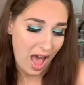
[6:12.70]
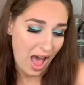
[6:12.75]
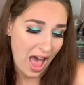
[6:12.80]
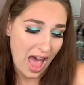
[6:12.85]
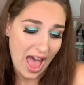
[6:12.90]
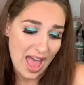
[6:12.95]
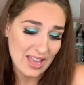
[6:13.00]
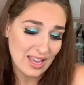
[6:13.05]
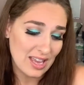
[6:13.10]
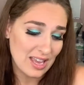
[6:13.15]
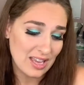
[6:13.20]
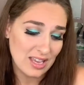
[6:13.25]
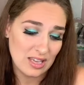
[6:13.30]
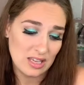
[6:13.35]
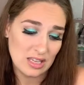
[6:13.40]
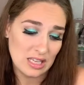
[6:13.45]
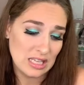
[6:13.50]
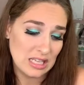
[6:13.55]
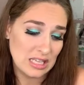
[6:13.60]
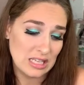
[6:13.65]
And
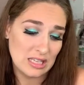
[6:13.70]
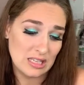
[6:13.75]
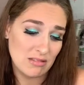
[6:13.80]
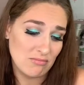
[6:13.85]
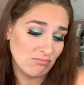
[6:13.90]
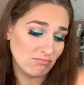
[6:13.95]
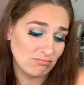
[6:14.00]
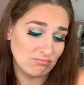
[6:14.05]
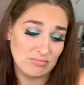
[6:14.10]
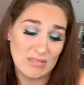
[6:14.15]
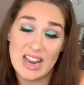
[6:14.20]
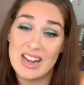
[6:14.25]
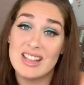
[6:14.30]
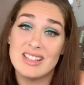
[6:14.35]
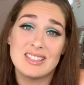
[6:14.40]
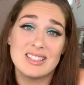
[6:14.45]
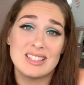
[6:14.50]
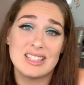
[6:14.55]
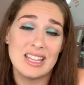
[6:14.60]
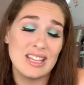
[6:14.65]

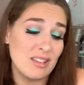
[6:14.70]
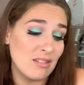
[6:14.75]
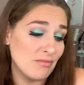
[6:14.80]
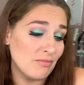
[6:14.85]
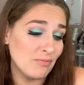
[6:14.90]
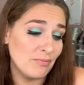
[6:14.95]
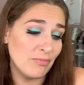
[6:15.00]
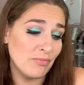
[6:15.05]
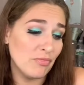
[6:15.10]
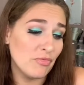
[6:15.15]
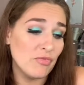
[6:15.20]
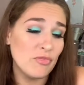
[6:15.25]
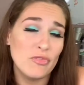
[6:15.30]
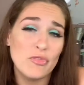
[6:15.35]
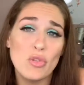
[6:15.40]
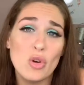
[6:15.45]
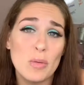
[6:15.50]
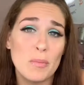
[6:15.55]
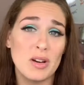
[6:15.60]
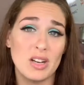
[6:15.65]
it's like
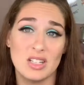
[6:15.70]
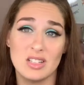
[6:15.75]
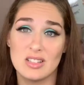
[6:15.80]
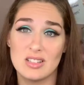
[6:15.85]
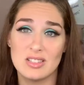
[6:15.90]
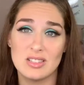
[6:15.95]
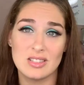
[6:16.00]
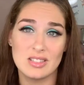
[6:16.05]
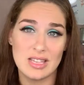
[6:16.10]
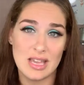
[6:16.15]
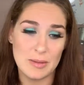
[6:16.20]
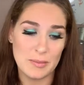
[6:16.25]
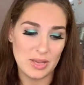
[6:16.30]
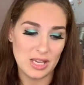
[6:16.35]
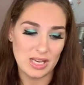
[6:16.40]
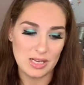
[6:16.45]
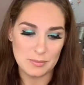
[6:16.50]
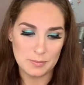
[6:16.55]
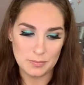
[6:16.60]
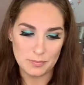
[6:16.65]
$4. I
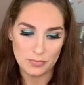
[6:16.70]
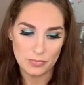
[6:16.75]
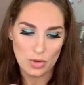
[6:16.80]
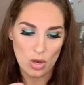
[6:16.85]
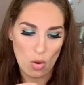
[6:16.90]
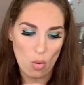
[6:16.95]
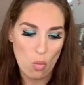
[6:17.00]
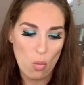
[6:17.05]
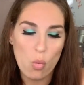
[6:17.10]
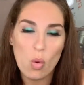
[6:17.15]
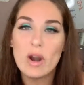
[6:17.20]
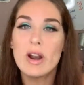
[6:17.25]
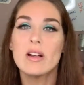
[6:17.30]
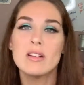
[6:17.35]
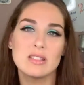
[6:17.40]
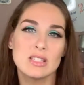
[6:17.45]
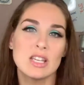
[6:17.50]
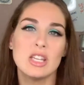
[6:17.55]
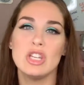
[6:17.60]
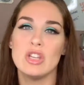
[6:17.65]
mean, what
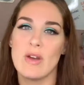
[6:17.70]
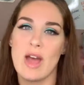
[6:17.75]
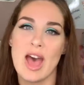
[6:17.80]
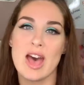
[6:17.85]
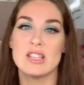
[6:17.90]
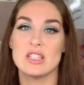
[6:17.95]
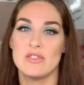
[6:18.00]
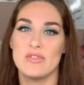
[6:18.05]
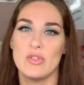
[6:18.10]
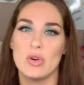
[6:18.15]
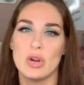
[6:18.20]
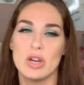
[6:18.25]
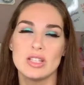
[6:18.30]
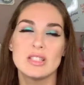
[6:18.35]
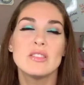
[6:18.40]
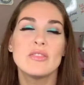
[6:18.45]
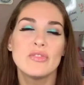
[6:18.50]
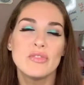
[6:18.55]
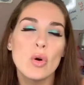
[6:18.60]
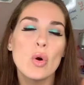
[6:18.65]
else can you ask for?
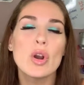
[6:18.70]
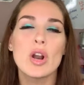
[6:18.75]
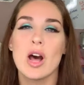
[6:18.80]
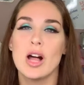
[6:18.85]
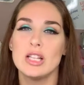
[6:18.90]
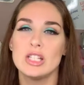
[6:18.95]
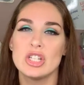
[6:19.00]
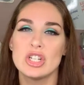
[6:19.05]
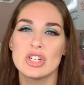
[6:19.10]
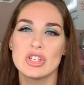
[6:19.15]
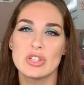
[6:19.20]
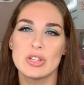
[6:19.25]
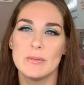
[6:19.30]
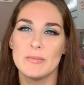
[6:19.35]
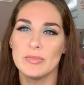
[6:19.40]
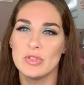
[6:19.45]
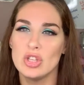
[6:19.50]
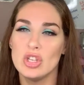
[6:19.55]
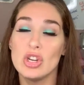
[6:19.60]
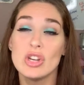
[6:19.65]
It's $4.
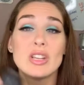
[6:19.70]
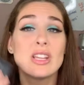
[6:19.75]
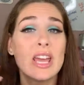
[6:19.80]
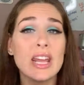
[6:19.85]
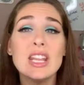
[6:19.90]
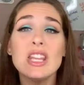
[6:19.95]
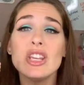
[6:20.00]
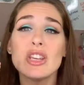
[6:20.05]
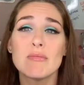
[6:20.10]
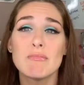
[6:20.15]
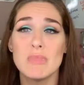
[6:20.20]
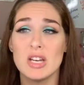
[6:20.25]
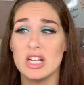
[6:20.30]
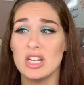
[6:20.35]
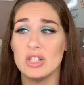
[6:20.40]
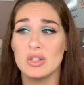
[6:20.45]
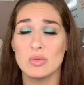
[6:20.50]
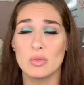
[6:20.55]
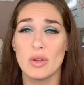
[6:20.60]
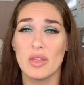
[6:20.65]
You're getting your
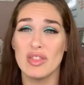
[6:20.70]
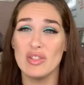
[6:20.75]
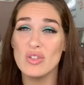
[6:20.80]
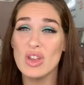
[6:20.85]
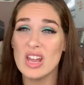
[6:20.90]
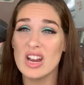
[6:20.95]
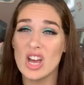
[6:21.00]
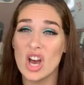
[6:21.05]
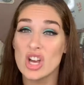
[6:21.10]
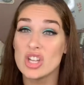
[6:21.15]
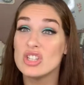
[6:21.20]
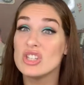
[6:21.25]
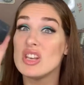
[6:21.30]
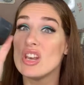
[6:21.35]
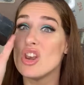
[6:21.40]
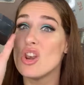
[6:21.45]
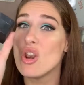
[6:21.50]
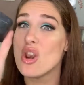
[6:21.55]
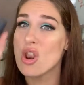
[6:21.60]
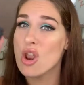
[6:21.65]
money's worth. You get a
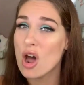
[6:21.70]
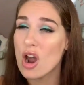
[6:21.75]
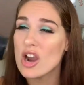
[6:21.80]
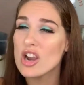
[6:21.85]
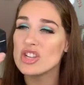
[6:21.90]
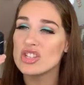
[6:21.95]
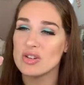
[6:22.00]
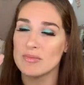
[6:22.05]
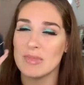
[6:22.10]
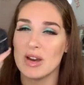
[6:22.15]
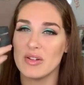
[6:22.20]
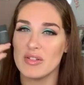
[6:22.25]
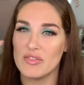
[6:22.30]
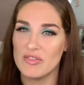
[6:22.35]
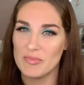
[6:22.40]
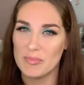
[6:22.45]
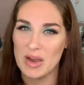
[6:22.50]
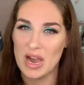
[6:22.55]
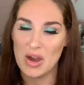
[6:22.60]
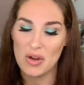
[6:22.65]
large amount
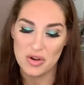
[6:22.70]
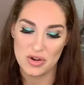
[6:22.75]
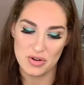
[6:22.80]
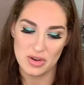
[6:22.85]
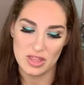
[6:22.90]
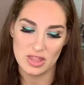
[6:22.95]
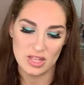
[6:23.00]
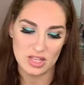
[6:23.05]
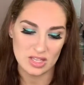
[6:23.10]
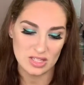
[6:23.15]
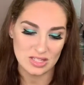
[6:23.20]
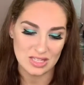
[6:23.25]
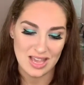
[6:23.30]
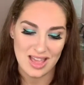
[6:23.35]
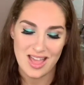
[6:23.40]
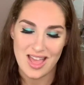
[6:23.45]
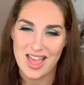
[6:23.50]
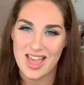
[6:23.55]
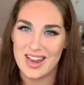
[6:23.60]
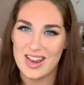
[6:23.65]
of powder in this,
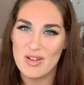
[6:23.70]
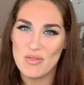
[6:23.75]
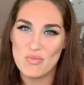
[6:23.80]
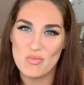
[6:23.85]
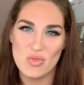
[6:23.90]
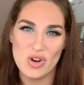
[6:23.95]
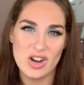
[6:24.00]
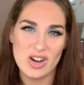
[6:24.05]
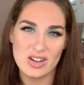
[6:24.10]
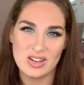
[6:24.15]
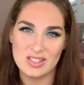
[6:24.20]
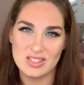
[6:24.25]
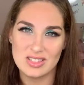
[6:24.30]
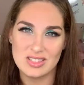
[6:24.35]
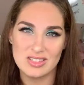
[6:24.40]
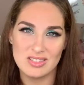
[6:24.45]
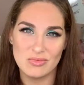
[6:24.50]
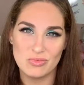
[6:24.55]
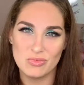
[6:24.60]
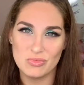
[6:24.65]
and it
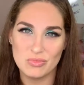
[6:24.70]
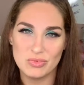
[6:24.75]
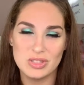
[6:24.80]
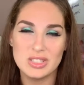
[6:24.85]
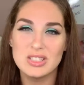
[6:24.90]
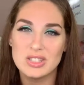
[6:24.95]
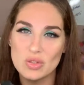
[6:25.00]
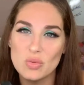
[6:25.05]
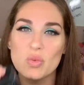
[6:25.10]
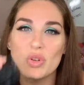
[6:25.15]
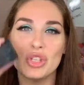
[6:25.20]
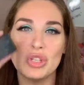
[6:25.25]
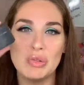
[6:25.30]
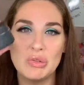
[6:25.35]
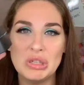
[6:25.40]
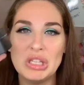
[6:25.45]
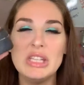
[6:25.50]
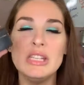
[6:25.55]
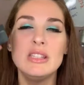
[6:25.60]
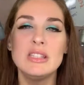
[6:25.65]
works to do what you
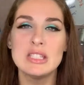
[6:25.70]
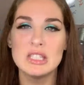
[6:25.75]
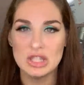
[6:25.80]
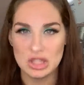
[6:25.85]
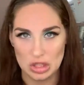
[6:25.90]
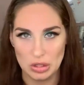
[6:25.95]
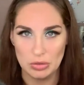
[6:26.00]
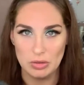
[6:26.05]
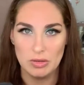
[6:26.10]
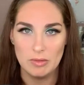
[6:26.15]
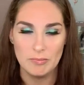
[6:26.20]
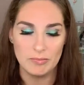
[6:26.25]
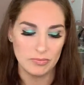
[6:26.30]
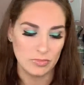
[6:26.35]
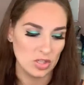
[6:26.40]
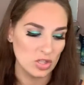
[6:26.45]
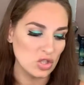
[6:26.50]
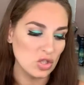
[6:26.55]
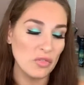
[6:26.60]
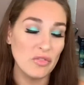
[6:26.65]
need to do.
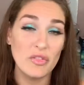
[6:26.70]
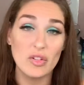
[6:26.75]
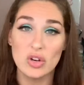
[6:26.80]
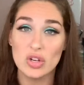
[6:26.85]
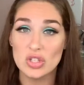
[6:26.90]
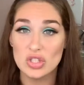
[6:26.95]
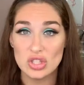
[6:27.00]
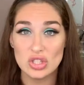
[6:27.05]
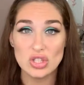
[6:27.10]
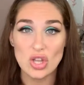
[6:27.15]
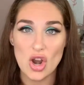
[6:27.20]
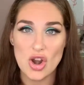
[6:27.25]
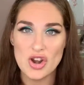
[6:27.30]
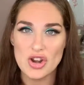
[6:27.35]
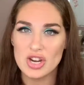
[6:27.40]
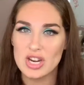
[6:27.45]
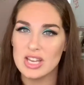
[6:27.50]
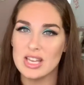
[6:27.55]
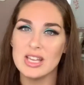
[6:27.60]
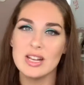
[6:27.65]
So for a
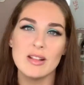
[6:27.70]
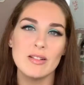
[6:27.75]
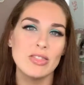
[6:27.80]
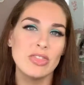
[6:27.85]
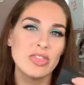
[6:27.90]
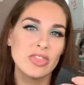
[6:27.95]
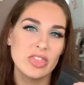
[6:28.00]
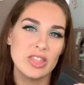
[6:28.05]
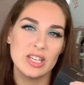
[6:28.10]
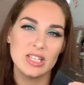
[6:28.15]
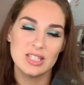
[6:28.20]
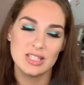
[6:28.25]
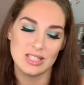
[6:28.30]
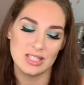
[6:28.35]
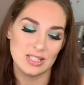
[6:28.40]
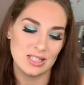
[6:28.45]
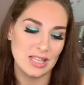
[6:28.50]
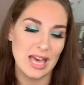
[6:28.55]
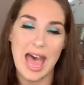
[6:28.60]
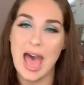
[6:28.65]
starter kit, this
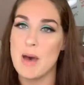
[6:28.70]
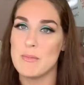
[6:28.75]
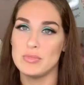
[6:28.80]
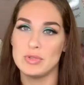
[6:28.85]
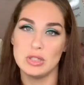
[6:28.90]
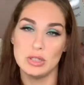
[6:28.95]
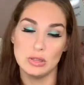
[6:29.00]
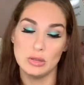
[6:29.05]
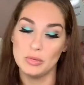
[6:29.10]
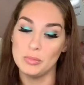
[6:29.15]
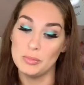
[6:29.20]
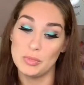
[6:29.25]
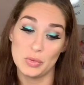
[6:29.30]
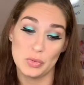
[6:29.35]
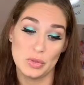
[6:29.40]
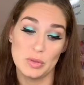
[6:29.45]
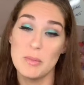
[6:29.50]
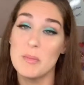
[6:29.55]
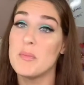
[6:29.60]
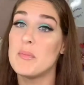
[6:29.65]
is the absolute
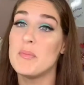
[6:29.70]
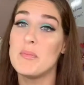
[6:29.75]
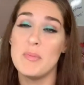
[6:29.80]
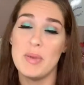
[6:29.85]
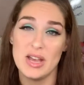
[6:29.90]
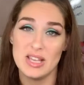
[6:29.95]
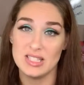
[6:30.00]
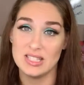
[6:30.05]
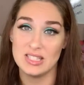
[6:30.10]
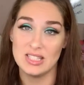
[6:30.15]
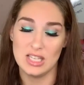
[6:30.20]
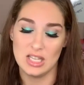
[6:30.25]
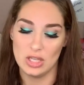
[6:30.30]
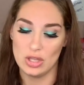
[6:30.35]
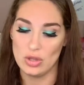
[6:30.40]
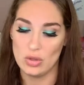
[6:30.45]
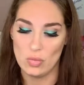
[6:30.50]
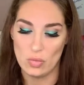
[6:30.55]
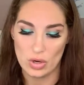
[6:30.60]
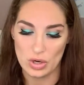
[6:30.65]
most best thing
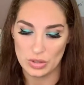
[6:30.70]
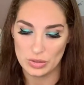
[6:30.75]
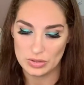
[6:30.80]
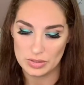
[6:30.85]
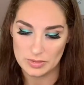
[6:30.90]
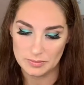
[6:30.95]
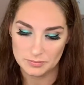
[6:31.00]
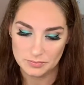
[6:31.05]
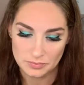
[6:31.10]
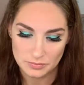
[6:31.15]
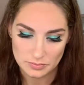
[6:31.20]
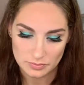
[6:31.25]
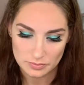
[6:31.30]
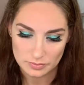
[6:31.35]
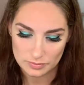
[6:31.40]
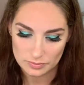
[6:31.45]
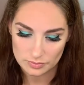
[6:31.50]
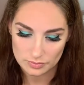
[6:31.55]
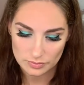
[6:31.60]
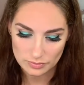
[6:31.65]
in the world.
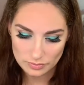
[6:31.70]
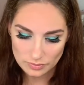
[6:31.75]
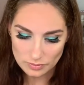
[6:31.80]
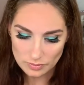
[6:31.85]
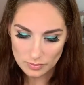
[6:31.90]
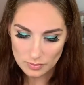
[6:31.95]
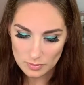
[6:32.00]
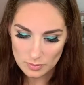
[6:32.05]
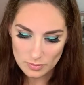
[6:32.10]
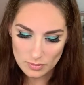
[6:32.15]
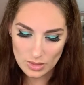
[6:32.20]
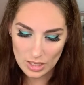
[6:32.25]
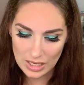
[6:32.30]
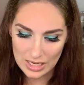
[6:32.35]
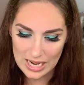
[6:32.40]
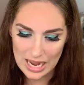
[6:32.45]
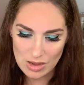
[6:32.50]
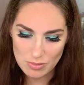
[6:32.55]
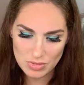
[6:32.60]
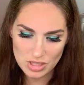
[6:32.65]

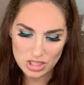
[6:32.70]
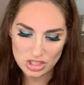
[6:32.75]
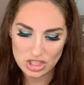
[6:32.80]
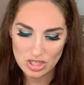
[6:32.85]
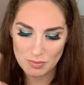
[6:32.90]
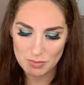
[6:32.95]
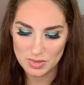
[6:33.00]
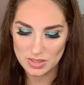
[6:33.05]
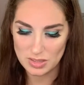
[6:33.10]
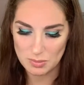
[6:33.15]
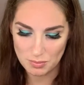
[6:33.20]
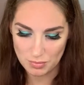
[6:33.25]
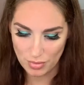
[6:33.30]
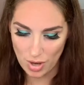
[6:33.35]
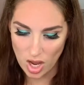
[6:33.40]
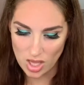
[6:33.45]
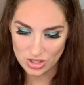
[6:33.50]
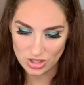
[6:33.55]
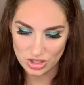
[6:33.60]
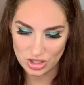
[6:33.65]
Now I'm gonna jump into
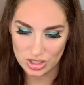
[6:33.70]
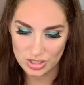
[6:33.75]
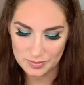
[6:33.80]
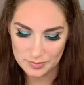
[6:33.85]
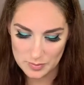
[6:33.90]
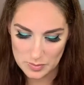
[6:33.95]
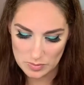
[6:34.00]
bronzer.